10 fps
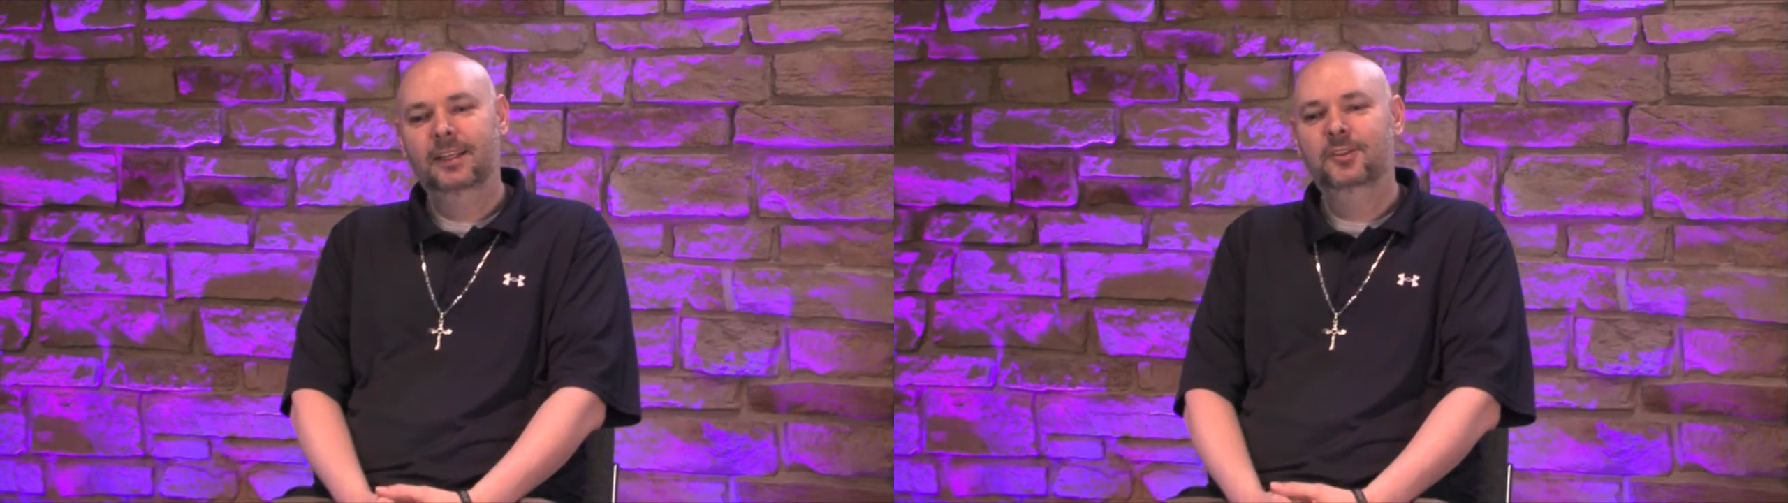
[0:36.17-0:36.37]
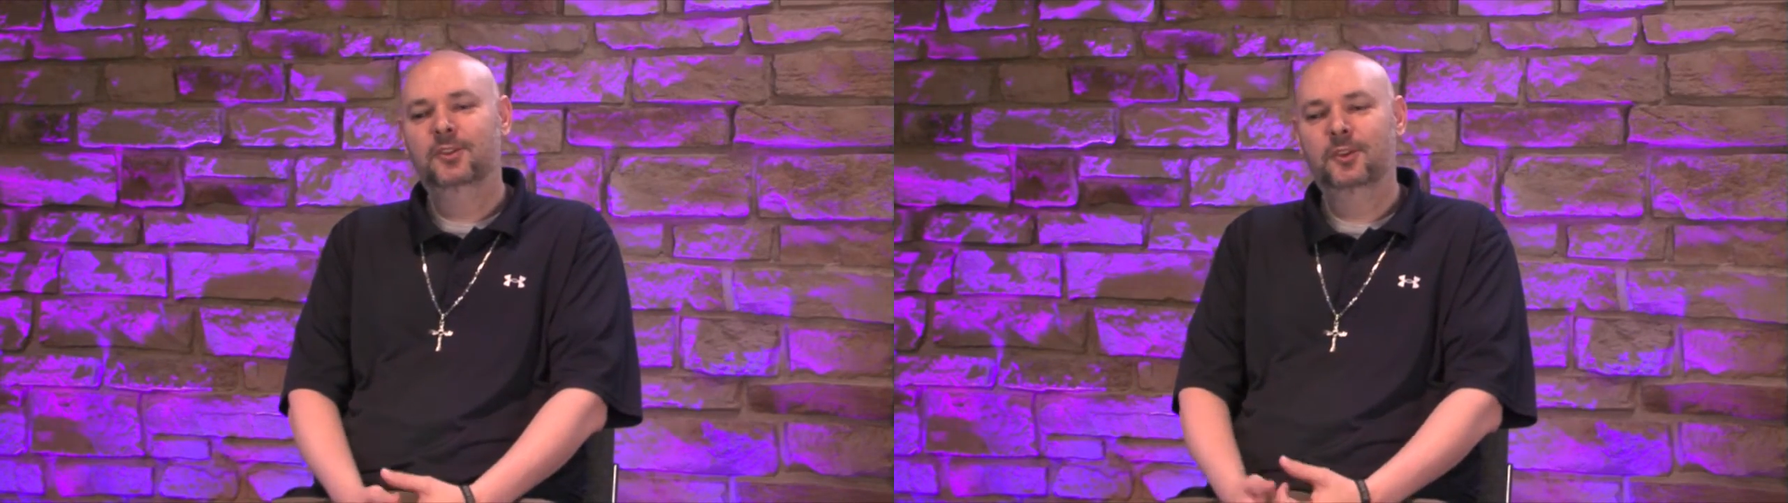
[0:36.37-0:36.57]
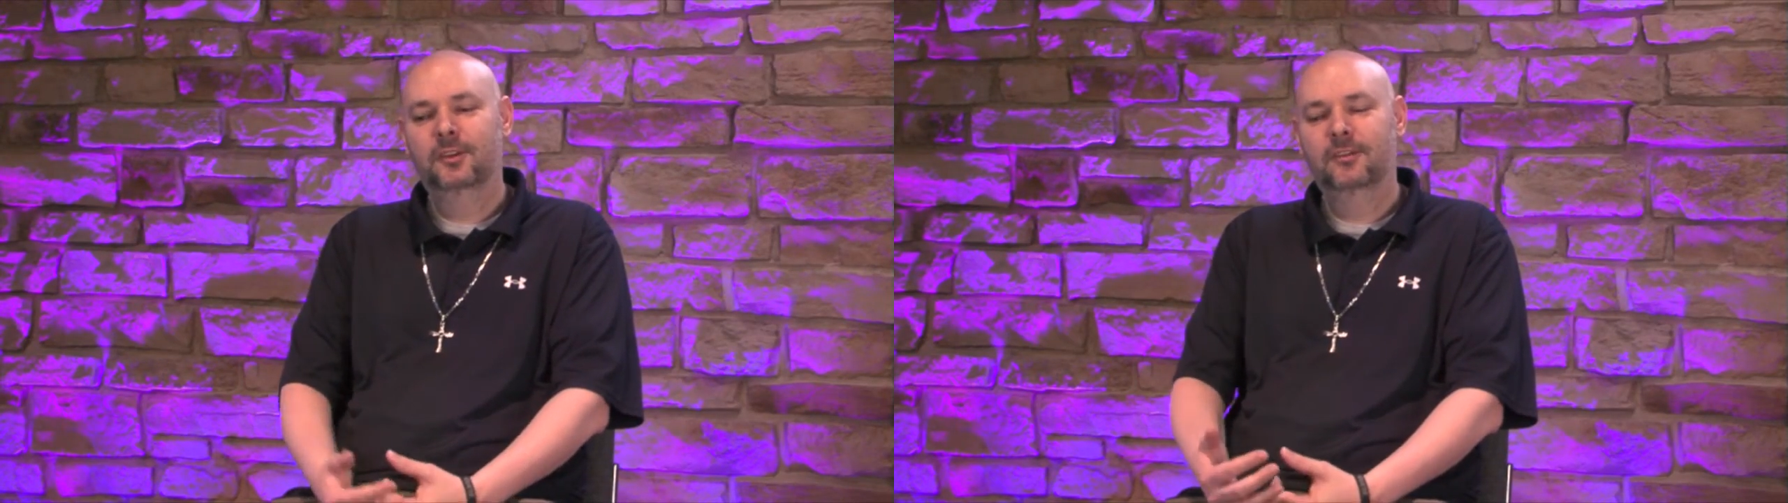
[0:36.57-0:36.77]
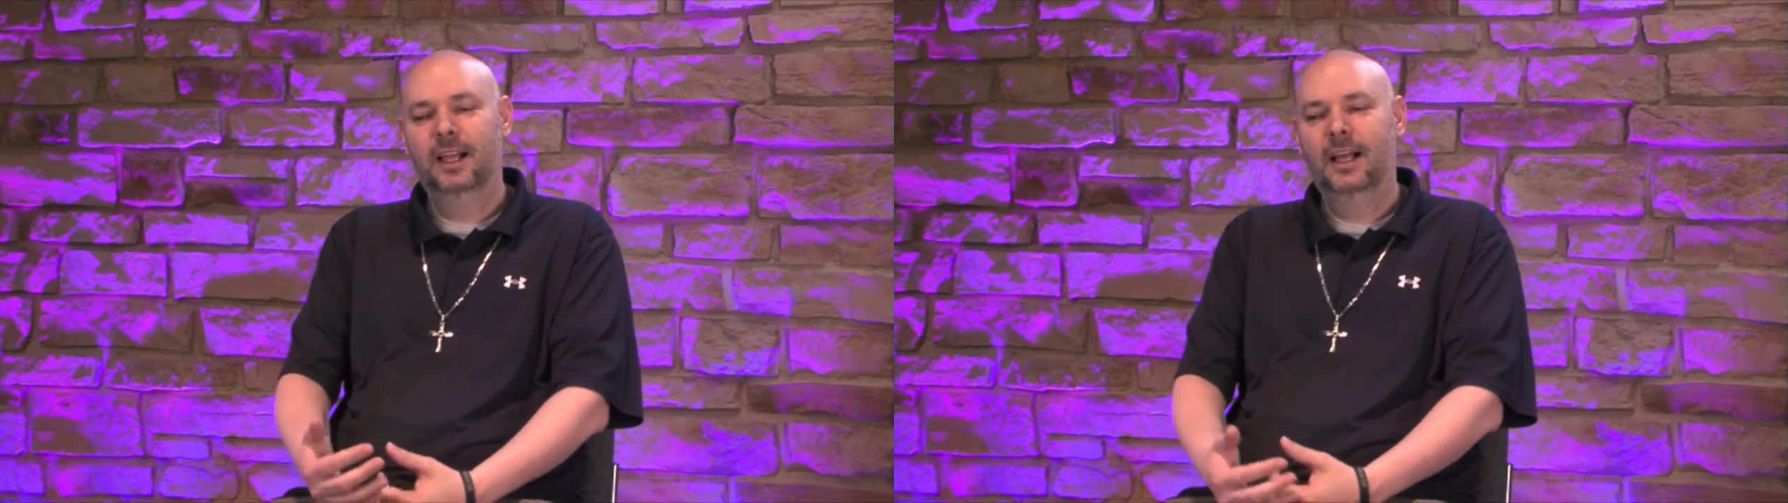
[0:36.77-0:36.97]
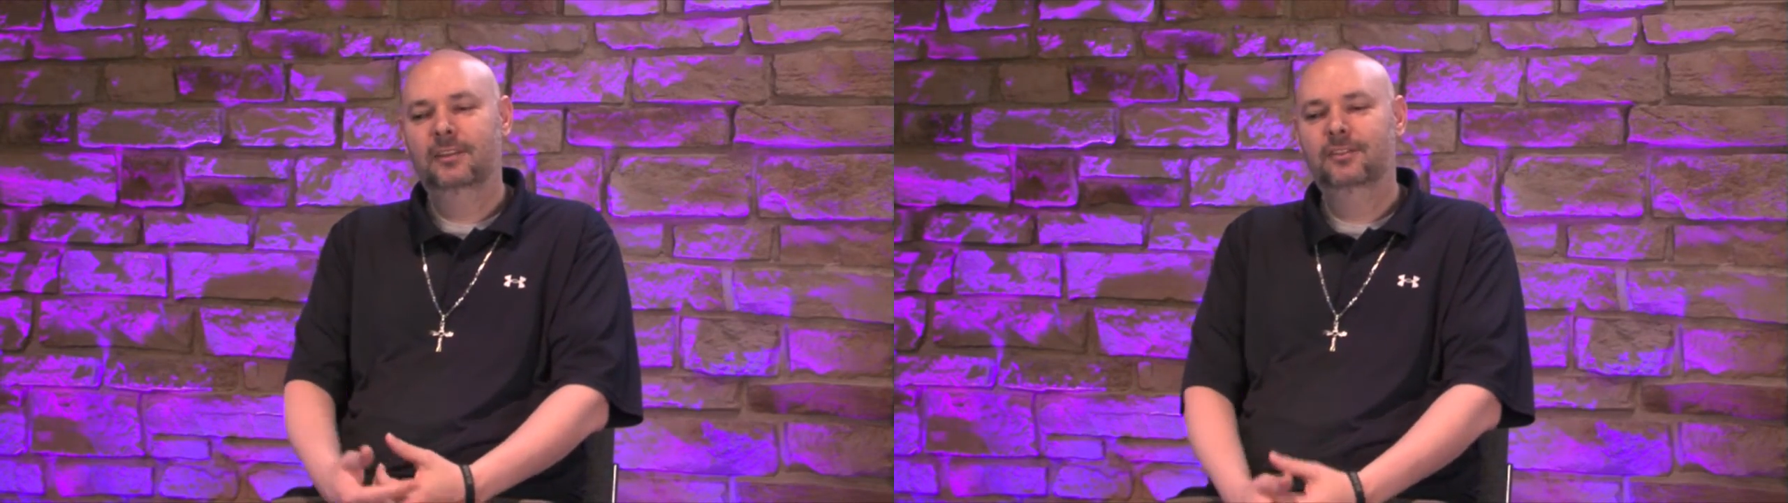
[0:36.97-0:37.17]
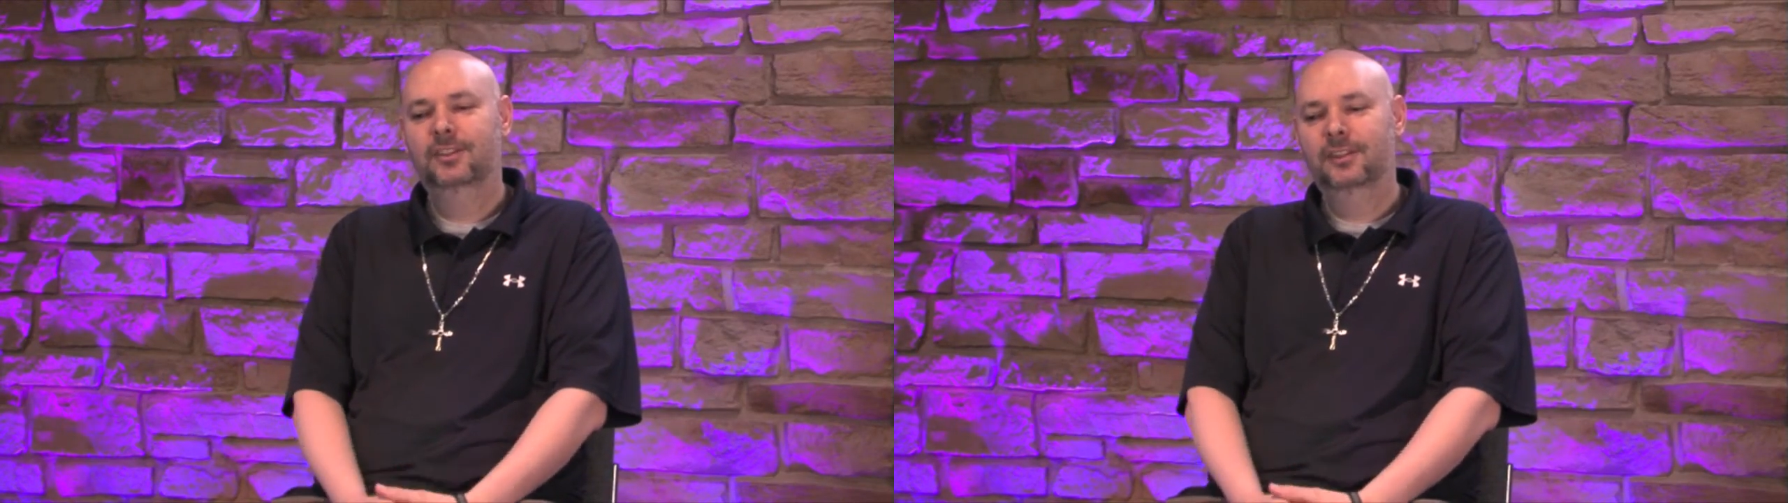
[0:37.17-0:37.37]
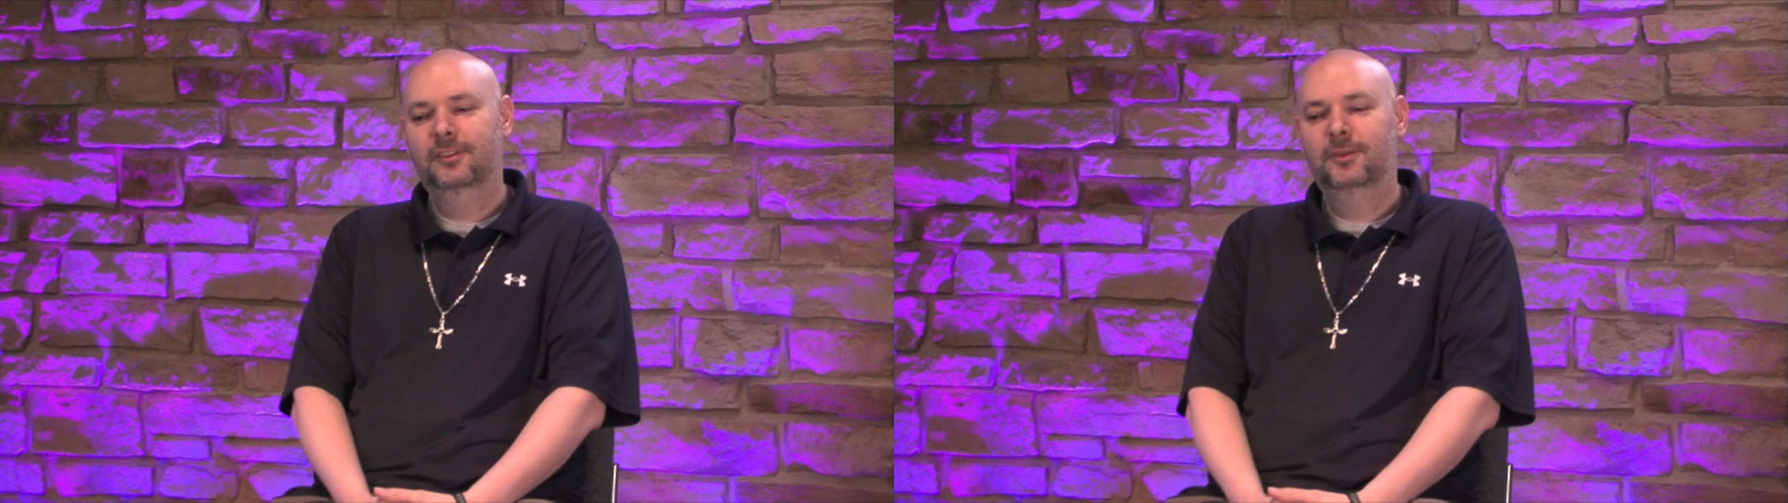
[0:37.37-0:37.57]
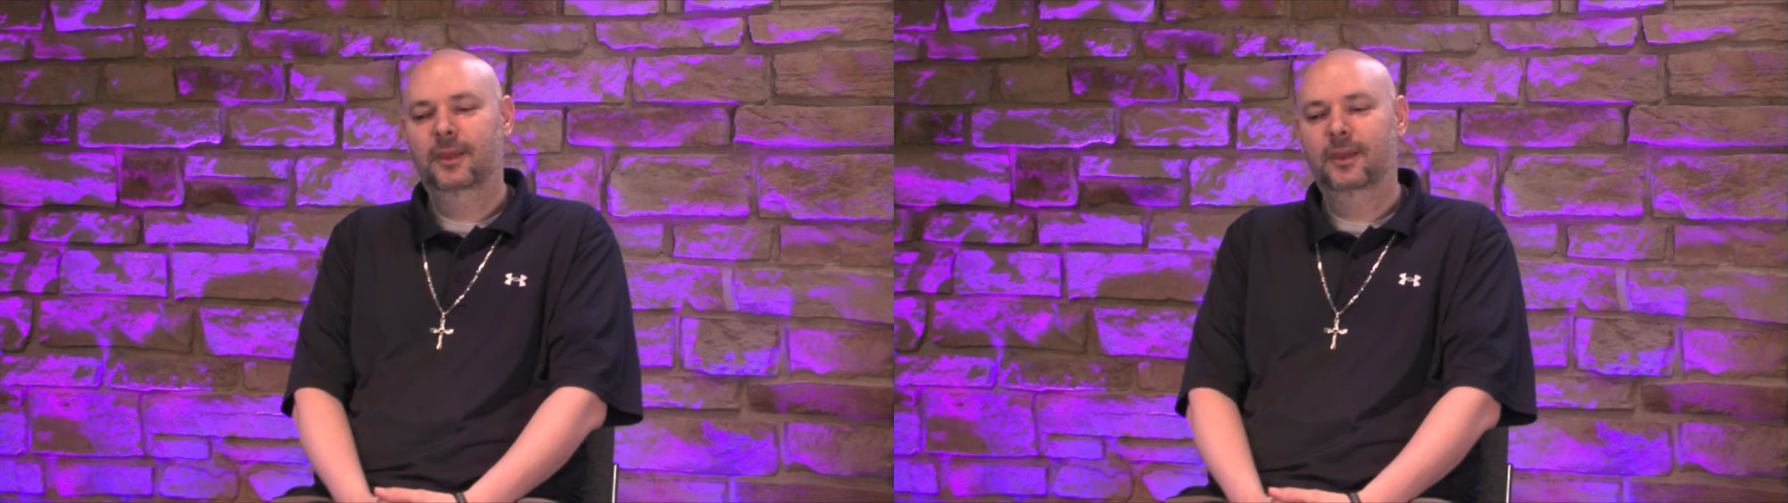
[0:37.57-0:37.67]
Easter of last year,